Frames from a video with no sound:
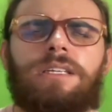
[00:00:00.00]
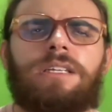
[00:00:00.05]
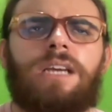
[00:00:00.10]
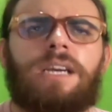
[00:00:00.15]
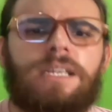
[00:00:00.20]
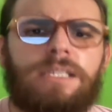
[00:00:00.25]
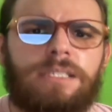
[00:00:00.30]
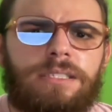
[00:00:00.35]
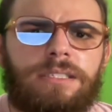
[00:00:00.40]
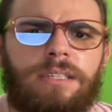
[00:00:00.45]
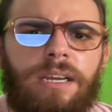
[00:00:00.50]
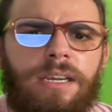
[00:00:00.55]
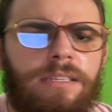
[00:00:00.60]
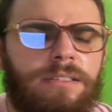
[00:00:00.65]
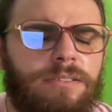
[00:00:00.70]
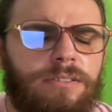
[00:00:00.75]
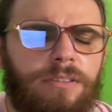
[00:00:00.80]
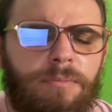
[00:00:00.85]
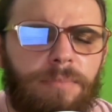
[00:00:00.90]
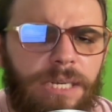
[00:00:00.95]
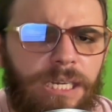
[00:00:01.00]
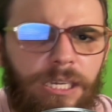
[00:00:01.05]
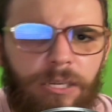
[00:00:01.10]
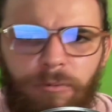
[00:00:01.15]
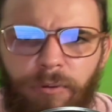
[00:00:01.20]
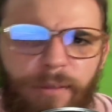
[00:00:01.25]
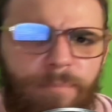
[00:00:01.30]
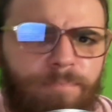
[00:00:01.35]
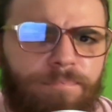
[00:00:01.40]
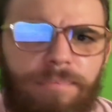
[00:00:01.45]
has done so many
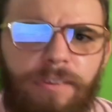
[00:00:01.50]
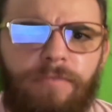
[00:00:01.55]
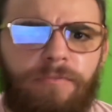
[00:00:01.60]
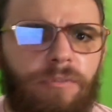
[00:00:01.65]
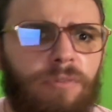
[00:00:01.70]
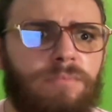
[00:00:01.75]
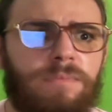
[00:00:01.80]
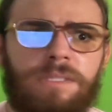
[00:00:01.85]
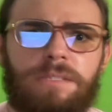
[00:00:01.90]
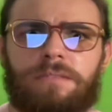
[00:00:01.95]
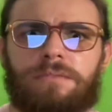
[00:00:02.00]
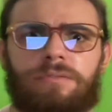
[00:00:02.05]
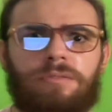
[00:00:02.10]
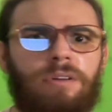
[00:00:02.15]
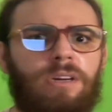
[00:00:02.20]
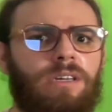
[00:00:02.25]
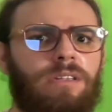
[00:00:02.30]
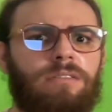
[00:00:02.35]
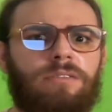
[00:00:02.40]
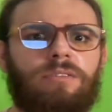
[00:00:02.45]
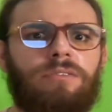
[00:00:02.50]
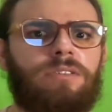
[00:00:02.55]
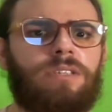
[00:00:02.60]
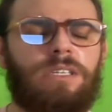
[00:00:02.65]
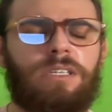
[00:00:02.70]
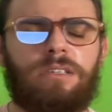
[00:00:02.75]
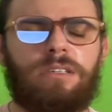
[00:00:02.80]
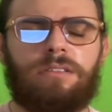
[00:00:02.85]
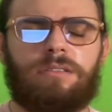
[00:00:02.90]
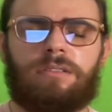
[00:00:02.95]
great performances throughout the
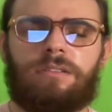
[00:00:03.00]
year.